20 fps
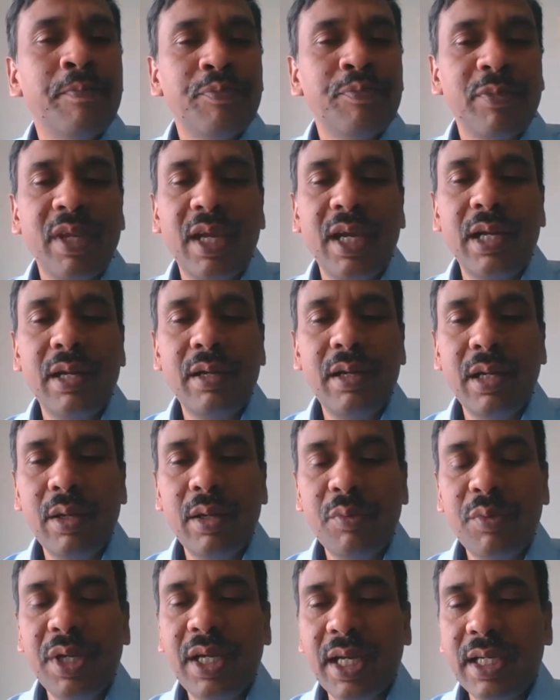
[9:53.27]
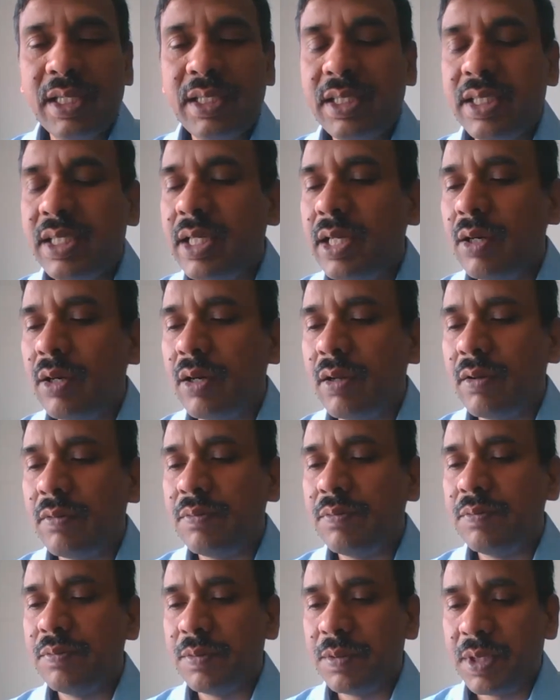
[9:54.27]
and we can see a lot
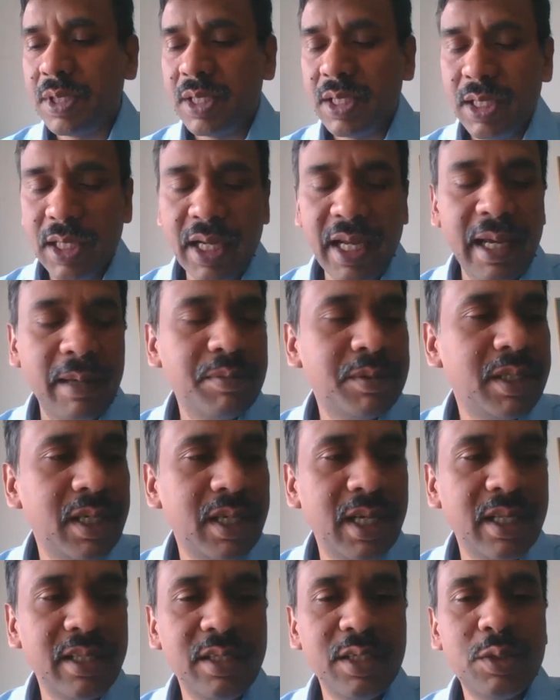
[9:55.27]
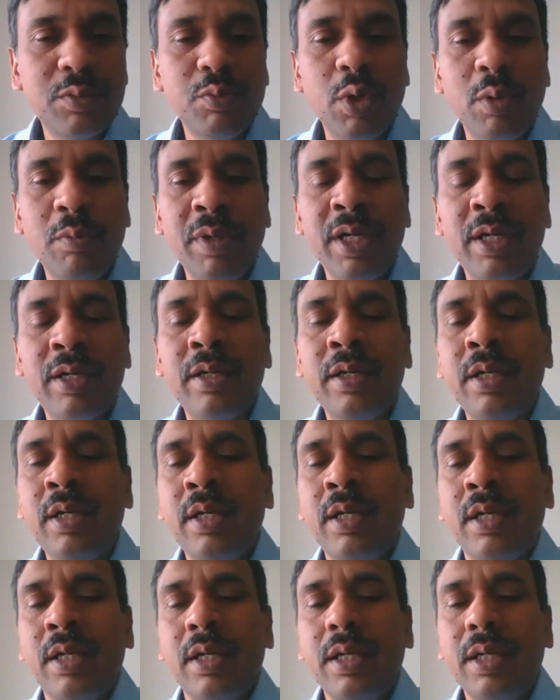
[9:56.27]
of gaps there at this moment.
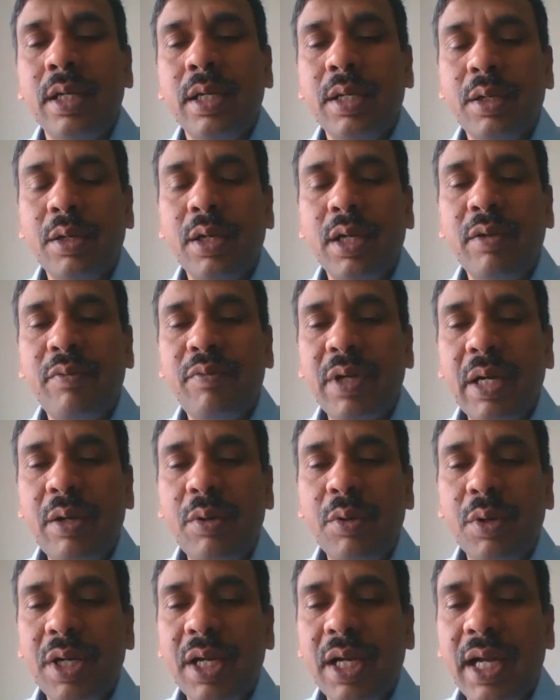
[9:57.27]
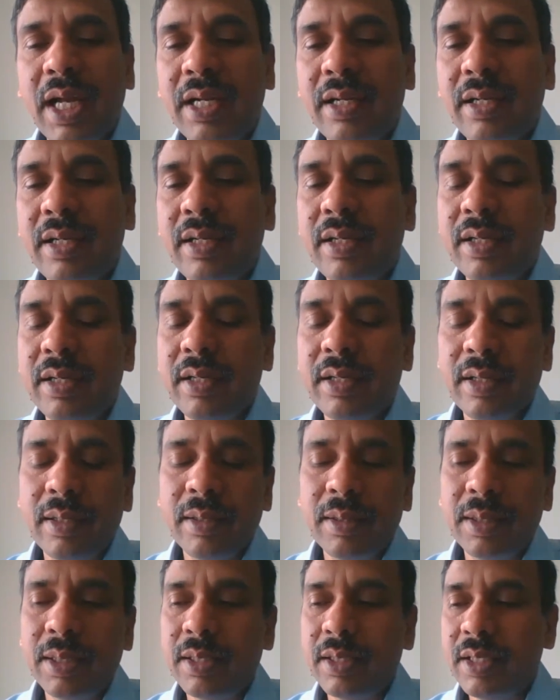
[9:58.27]
if you are looking at
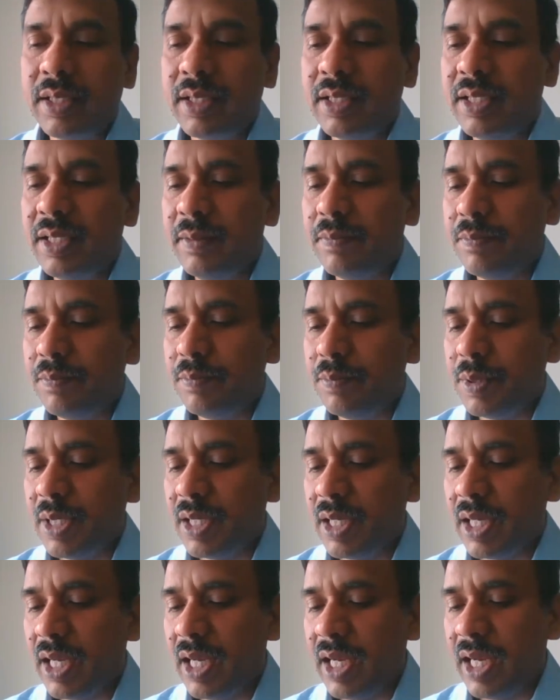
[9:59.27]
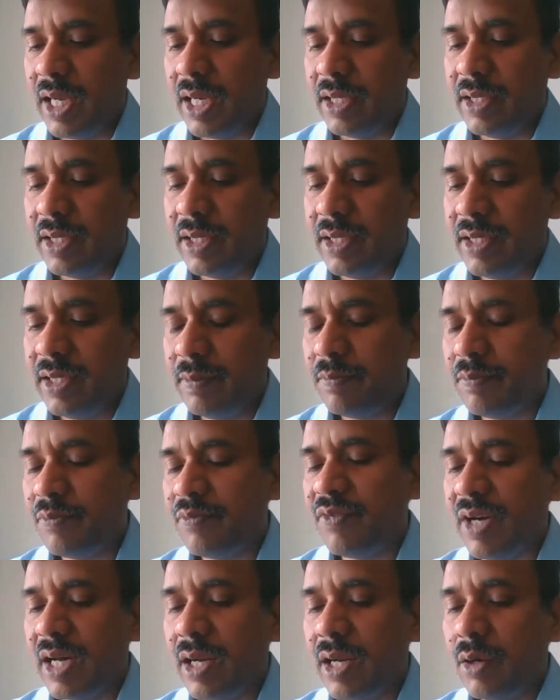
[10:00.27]
the deep
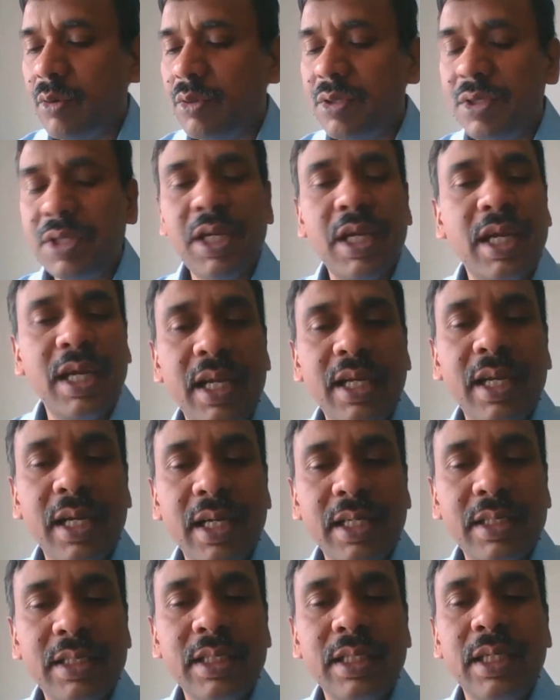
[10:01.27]
far out areas,